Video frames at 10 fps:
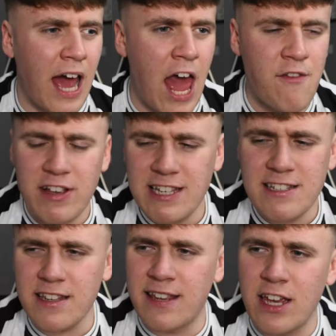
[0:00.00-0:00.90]
ever
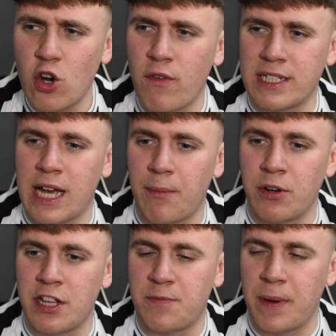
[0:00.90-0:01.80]
since the takeover's
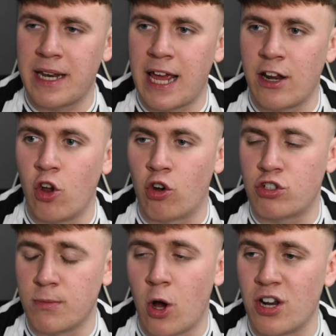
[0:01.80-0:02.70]
happened, it's been like,
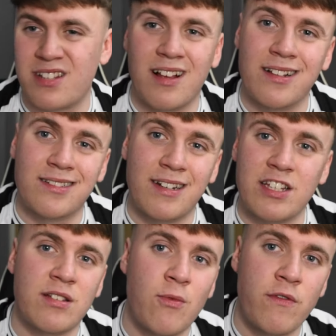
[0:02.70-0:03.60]
look, Jamal Lascelles
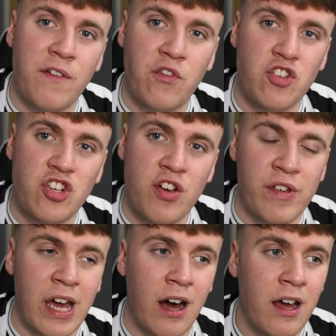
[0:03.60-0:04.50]
needs to move on for his
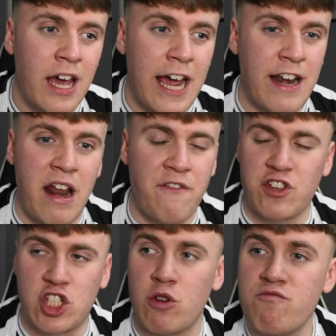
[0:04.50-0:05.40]
career. And then
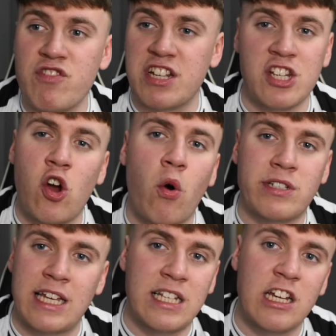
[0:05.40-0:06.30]
for some reason, he
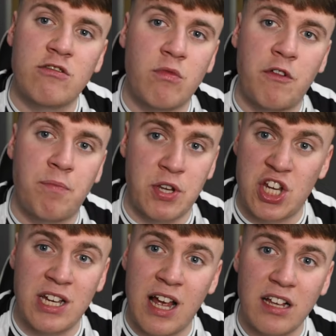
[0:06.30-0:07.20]
always gets linked with
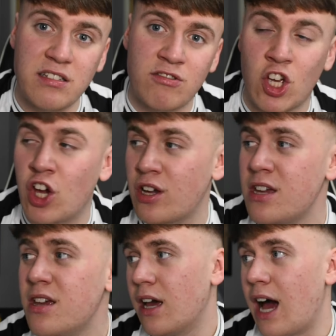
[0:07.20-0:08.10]
Beşiktaş in
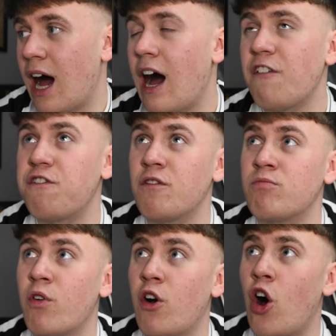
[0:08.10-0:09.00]
Turkey.
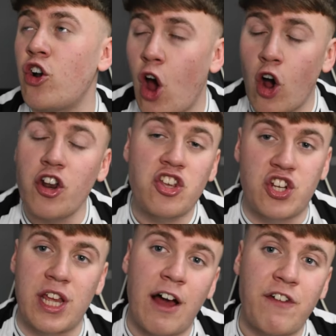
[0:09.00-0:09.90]

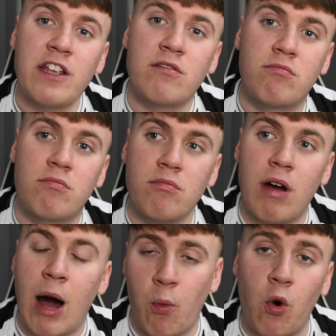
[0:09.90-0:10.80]
Honestly, I think
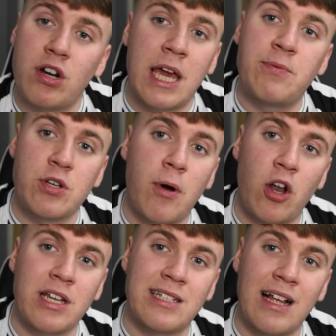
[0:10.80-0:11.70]
I would keep
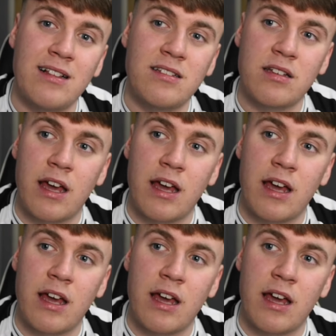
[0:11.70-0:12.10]
Jamal Lascelles.